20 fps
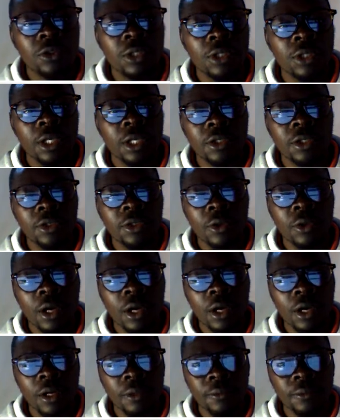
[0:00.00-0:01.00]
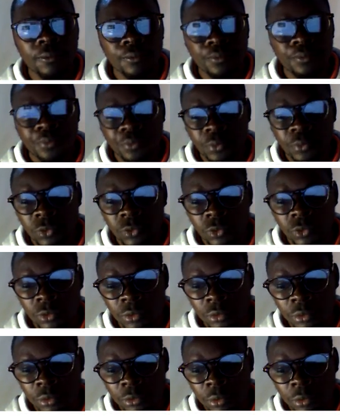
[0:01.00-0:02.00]
your
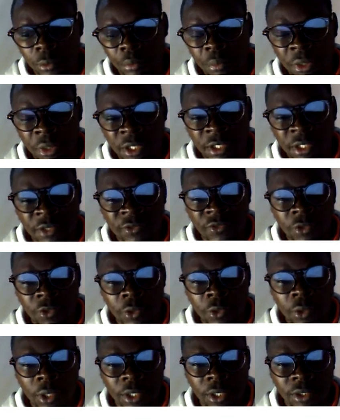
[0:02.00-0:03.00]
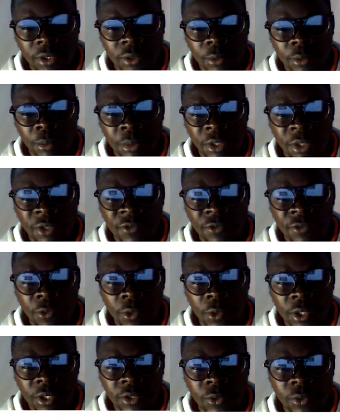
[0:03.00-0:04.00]
page viewers
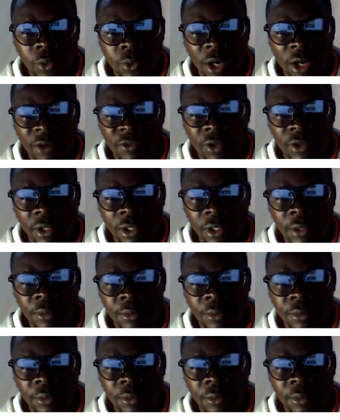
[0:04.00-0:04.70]
to have a clip on,